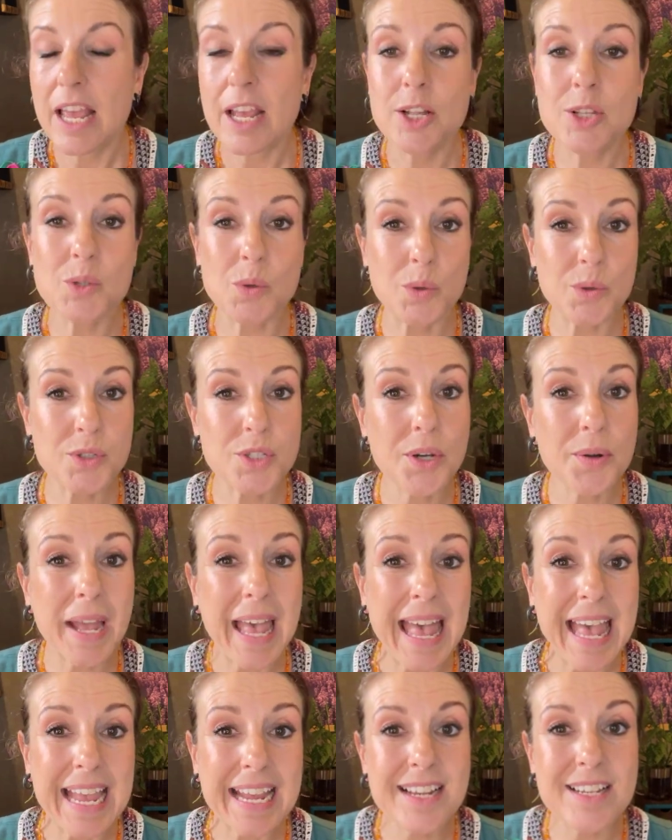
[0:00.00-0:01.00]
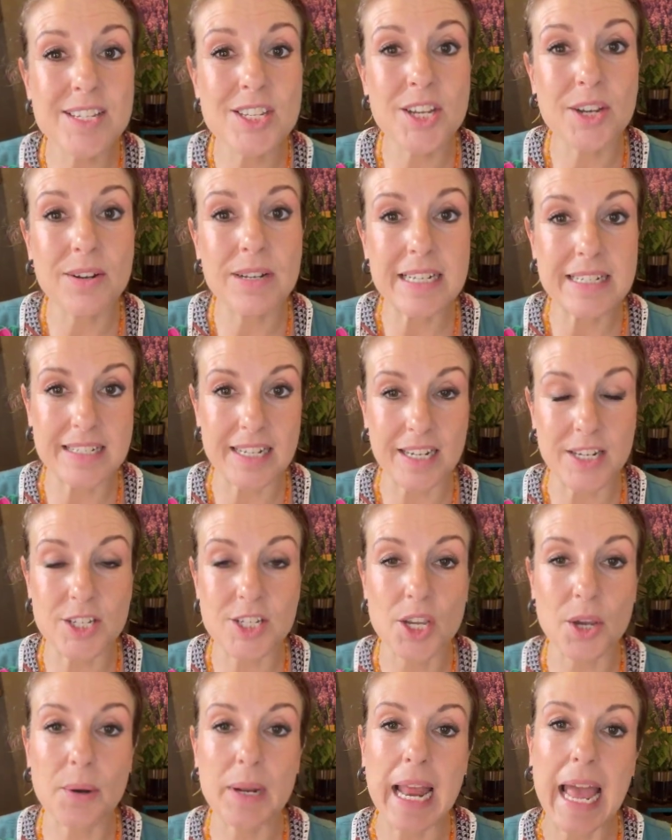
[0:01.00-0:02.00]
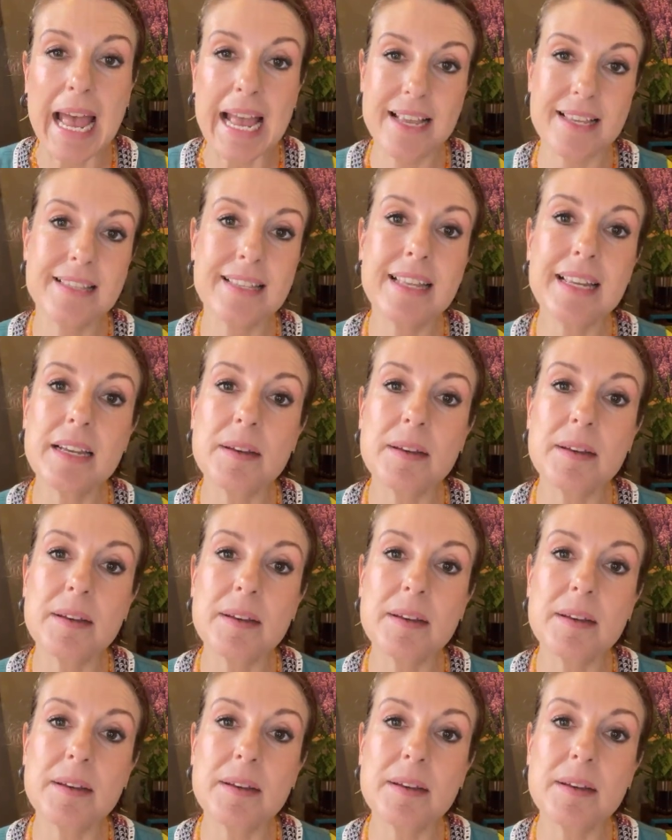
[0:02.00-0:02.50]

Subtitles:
It's also anxiolytic, so it has the